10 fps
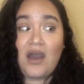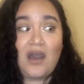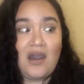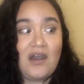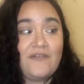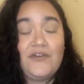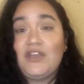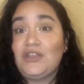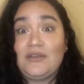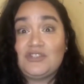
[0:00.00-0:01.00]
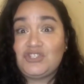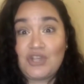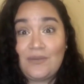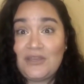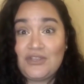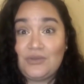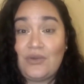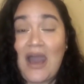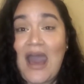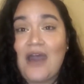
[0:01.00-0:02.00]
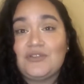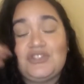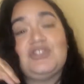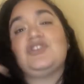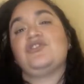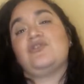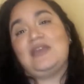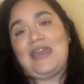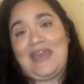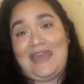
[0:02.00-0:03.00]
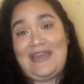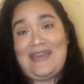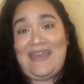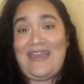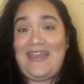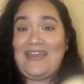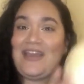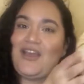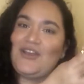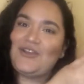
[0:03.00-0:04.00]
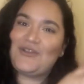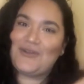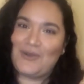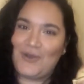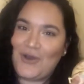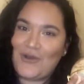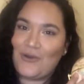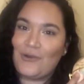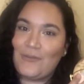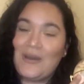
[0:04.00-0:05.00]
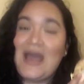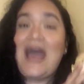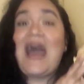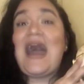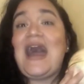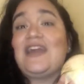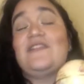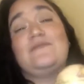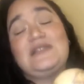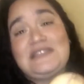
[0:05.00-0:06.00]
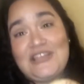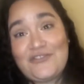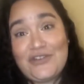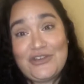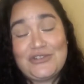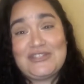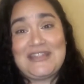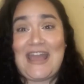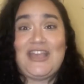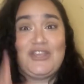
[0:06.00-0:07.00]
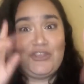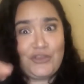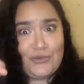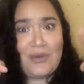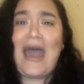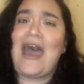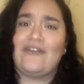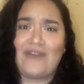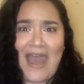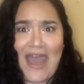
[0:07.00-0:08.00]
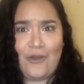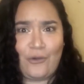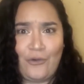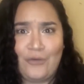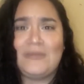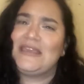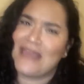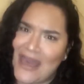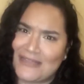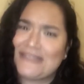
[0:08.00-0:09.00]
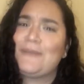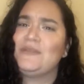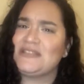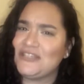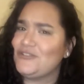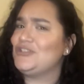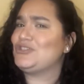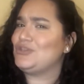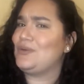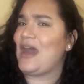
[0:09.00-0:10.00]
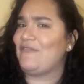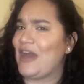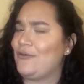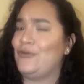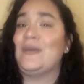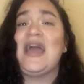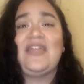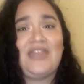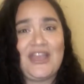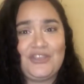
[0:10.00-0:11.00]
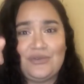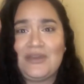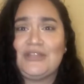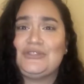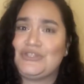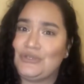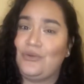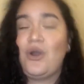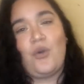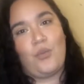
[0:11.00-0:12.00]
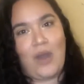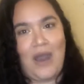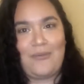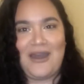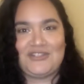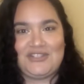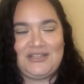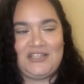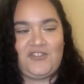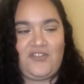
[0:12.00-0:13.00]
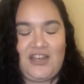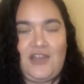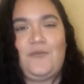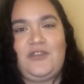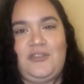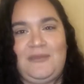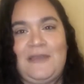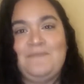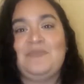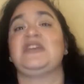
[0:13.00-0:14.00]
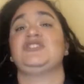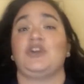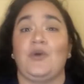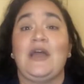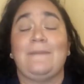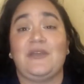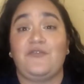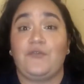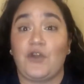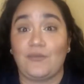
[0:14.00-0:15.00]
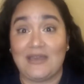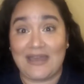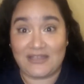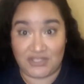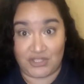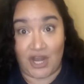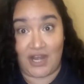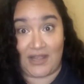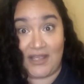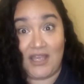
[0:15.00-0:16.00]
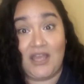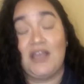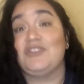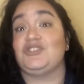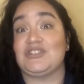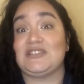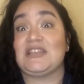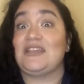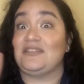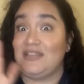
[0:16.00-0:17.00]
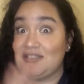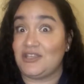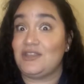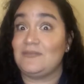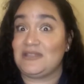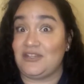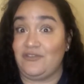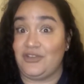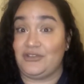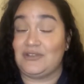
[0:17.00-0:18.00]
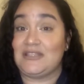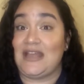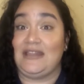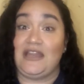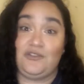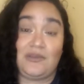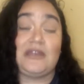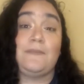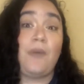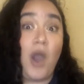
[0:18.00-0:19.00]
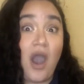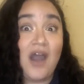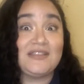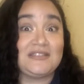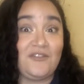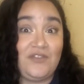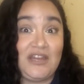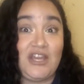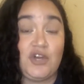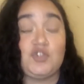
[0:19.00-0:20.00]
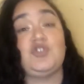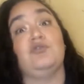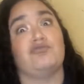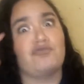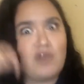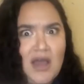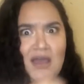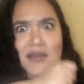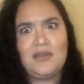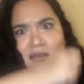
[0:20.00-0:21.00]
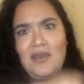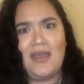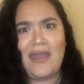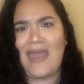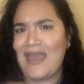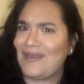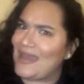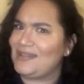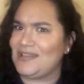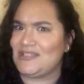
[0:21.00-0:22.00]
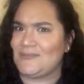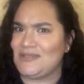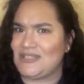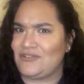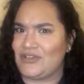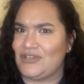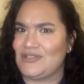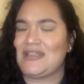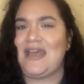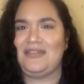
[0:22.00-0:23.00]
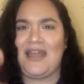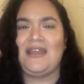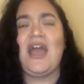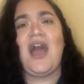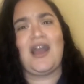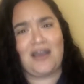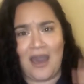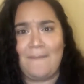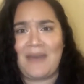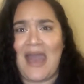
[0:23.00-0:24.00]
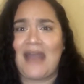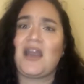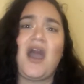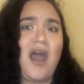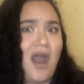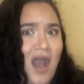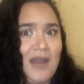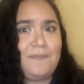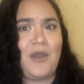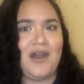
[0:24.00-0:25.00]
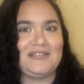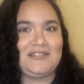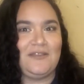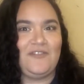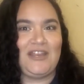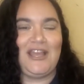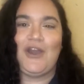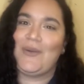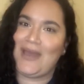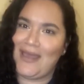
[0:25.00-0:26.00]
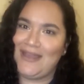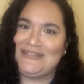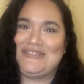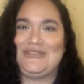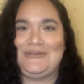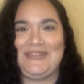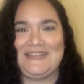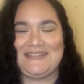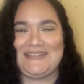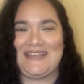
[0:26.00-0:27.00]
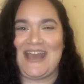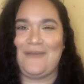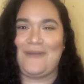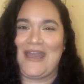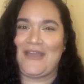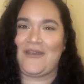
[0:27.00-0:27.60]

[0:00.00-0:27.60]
of showing you how to create a globe out of materials that you have at home. Yes, materials you have at home that you can do while watching this video with me. So before we get started, just these are the materials, and then you can pause the video to run and get these materials, and then come back, unpause the video, and do this DIY